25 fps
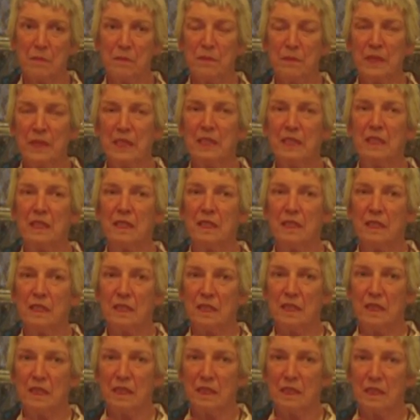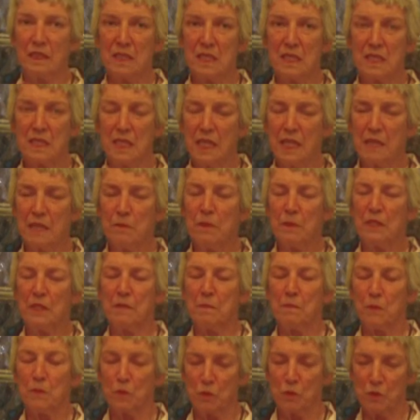But a stable
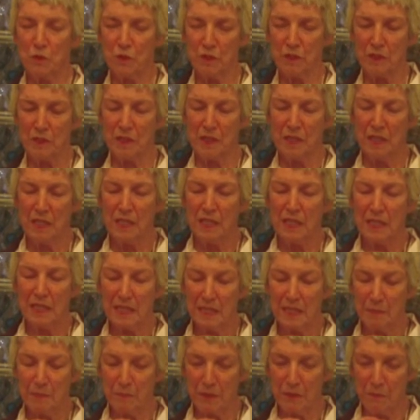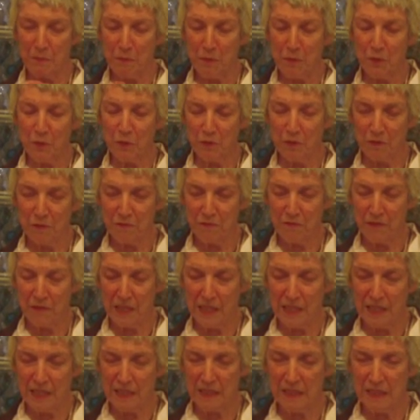emotion can be
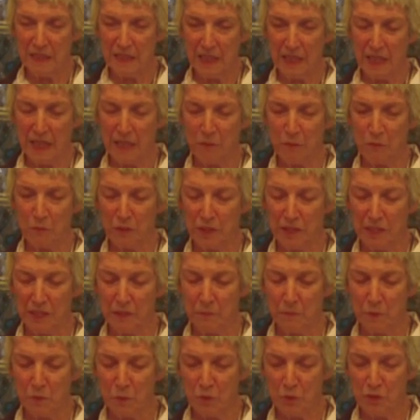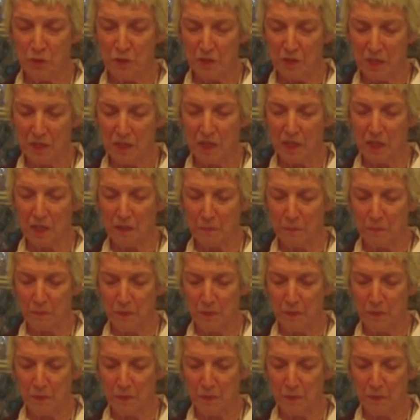purified, and when the emotions are